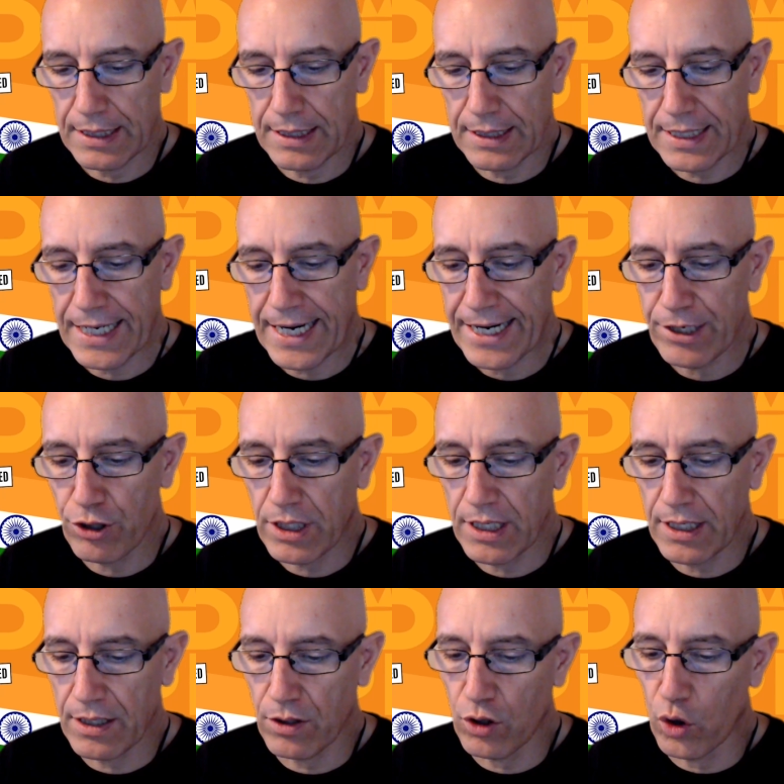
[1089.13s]
caro-kann
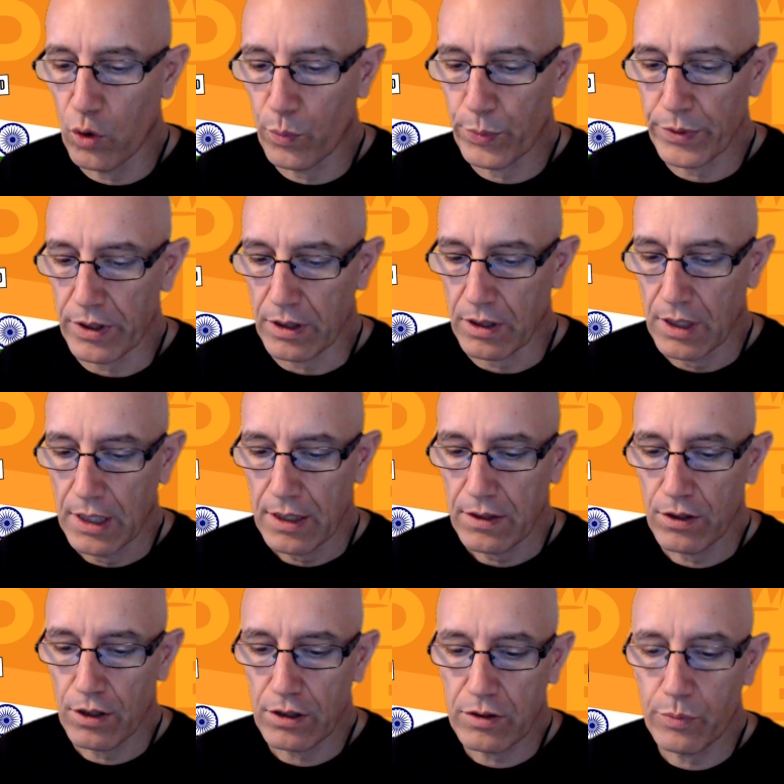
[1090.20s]
opening
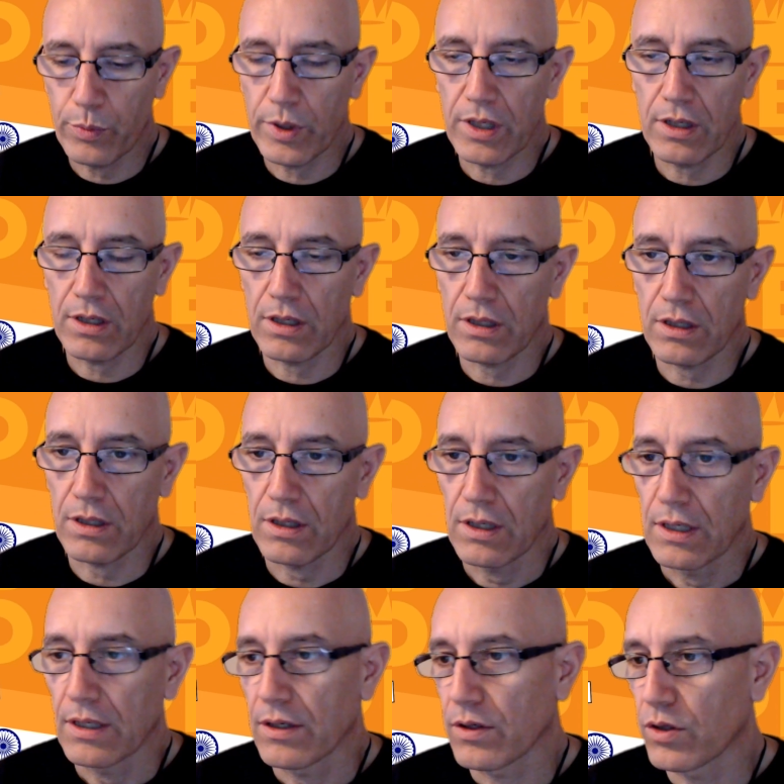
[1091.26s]
not being
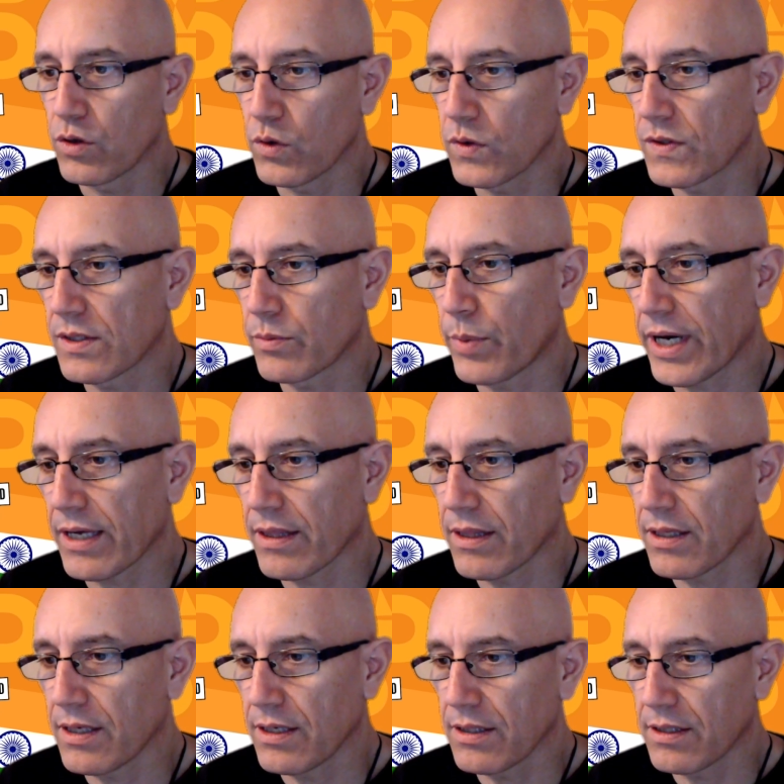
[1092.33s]
used by the
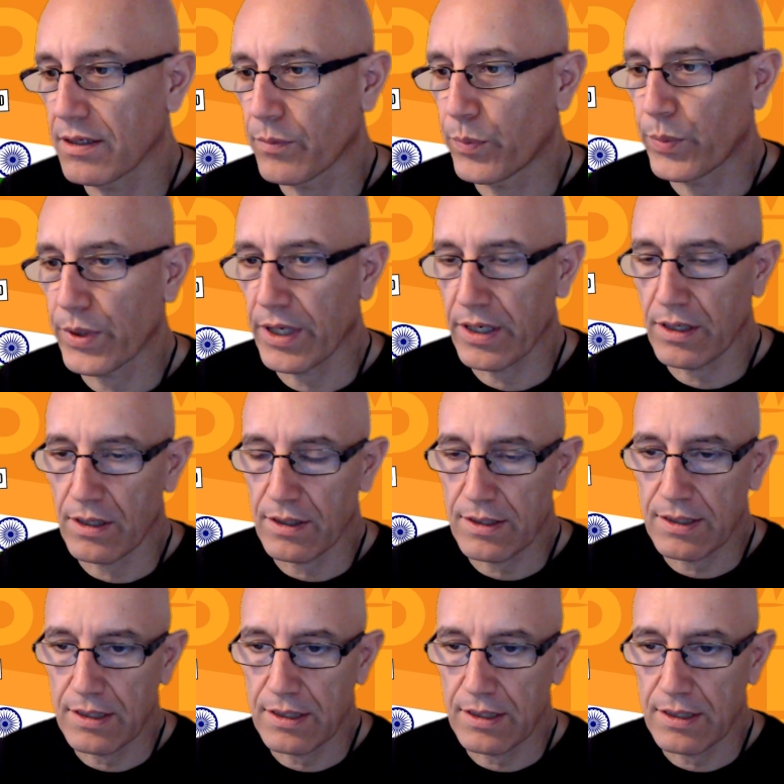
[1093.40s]
Indian players